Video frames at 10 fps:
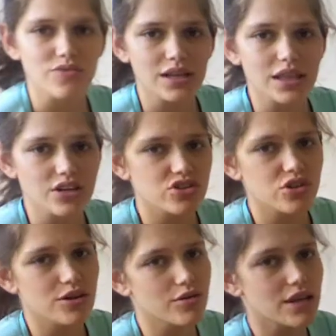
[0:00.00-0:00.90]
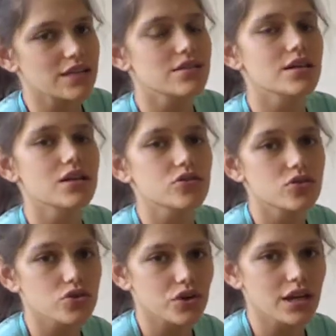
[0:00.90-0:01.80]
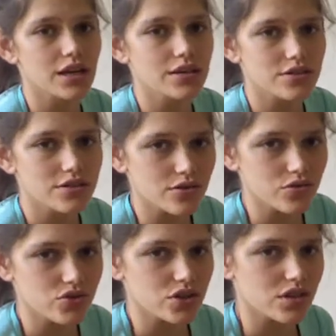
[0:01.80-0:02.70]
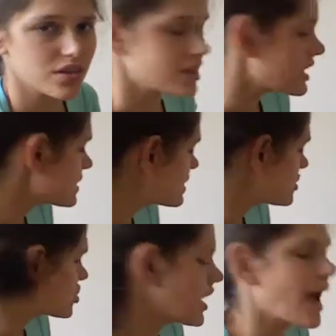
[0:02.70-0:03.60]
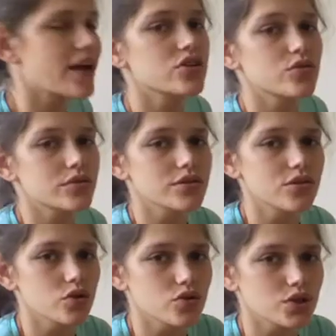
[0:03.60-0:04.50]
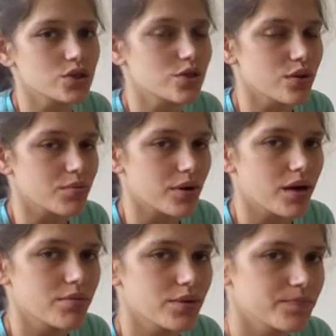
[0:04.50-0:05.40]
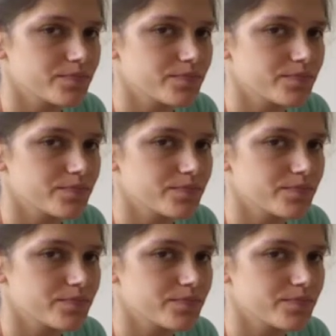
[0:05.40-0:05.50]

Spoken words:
right there so you know that's the extraneous solution. This is your actual solution to the problem.